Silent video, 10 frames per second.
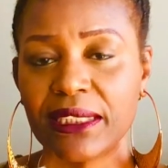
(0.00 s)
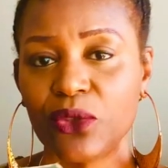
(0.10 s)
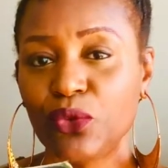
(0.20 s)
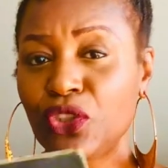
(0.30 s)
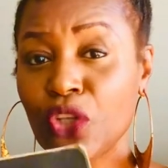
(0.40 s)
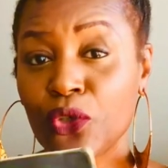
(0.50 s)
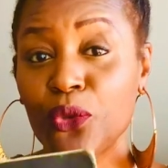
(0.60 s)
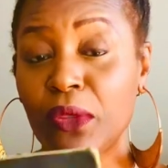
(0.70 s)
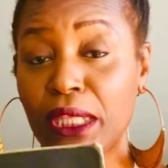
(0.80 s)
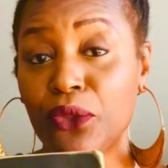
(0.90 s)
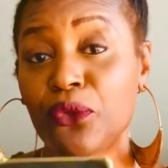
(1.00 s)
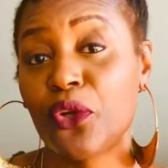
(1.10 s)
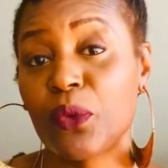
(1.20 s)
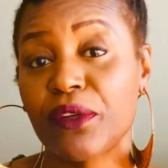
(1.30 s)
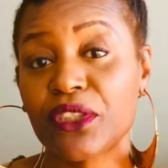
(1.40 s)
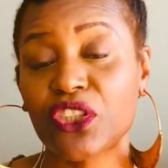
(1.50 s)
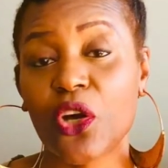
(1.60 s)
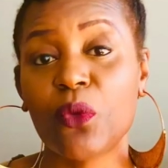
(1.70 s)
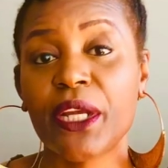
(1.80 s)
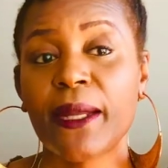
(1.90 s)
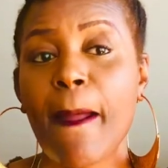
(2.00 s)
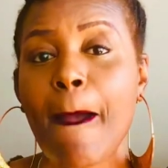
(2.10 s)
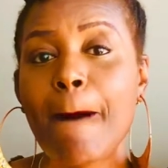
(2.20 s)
you think you know where it's going,